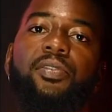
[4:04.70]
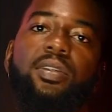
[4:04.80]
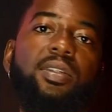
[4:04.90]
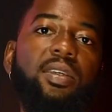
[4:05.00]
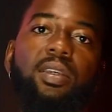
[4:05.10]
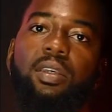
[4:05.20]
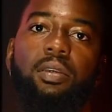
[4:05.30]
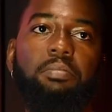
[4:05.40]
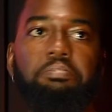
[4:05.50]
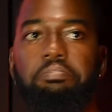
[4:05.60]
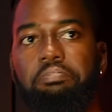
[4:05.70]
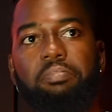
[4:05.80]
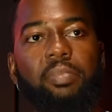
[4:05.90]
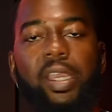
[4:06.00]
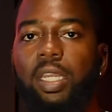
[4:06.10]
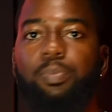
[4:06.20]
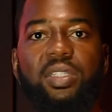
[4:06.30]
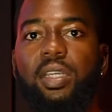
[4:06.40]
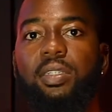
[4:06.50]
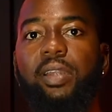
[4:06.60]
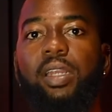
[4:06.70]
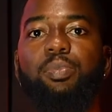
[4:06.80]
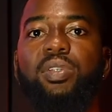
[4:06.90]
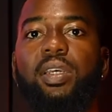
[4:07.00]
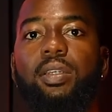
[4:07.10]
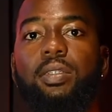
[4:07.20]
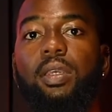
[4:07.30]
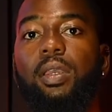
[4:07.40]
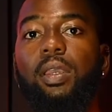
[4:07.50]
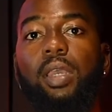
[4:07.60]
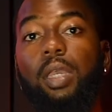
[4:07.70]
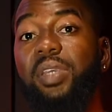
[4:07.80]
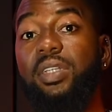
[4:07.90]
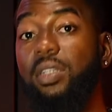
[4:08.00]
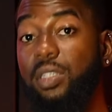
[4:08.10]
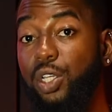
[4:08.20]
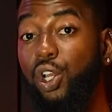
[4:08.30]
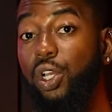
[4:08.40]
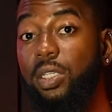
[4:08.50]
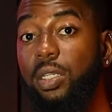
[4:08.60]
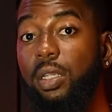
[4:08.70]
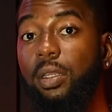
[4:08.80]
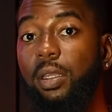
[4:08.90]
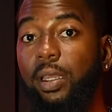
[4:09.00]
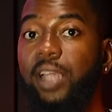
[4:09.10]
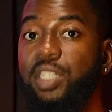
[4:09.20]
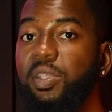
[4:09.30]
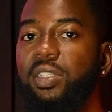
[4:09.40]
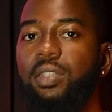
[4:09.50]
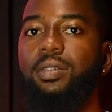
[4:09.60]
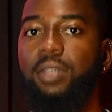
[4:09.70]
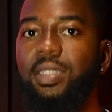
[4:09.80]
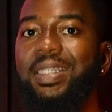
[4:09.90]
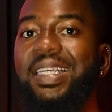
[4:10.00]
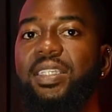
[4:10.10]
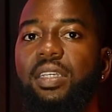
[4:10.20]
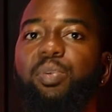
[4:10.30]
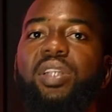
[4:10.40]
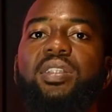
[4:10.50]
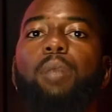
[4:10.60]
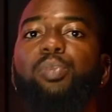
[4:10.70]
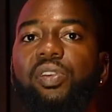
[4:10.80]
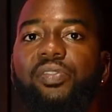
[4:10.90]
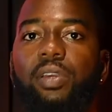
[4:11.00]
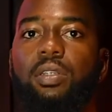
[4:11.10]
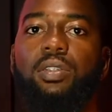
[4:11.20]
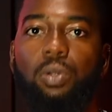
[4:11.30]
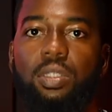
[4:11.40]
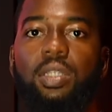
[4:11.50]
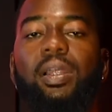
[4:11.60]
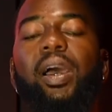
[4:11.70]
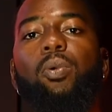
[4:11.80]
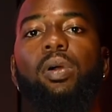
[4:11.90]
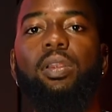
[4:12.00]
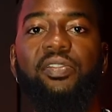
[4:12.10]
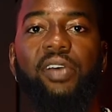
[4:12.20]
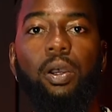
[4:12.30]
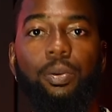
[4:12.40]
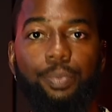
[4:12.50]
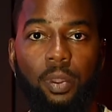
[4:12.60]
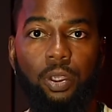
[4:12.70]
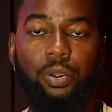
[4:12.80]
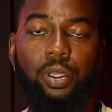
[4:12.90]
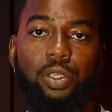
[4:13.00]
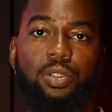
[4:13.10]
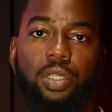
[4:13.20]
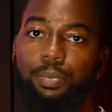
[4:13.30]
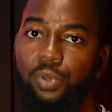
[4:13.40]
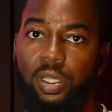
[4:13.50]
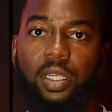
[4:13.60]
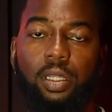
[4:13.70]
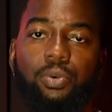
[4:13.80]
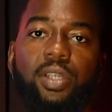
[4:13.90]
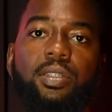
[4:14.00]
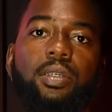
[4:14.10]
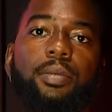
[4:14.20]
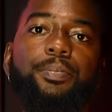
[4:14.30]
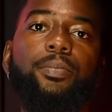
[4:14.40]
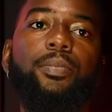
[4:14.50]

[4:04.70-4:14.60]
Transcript: If you see 80% to 90%, it means it's good. It actually means it's decent, but it's not perfect. So it's still a high quality file. You can use it, you can take the risk.